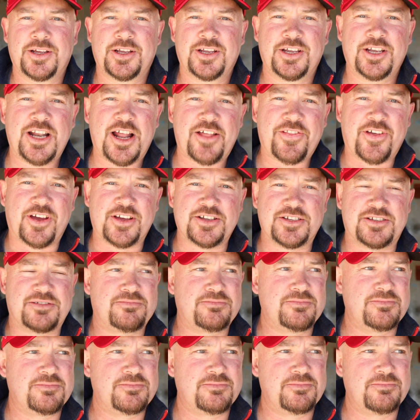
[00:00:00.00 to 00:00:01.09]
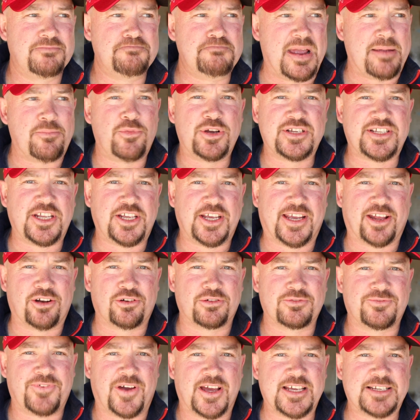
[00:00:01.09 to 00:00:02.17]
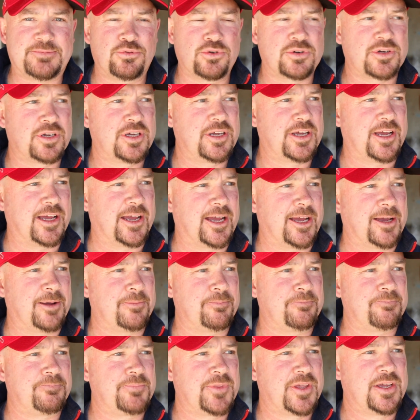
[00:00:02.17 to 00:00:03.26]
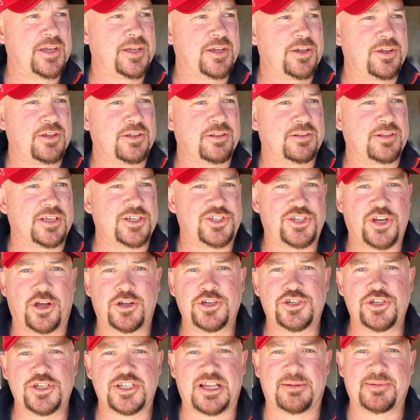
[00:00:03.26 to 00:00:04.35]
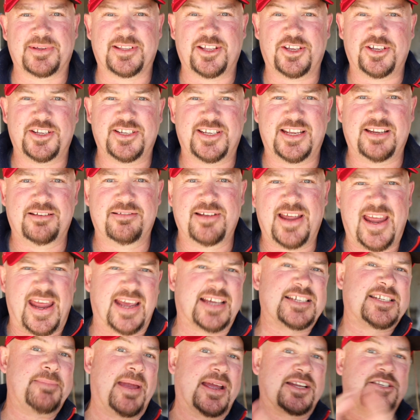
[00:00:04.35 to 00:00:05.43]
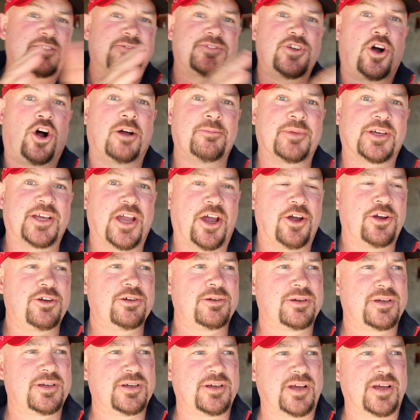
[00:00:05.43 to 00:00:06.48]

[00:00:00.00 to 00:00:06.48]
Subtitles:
you know those memories that you get on Facebook that shows you something that you did X amount of time ago?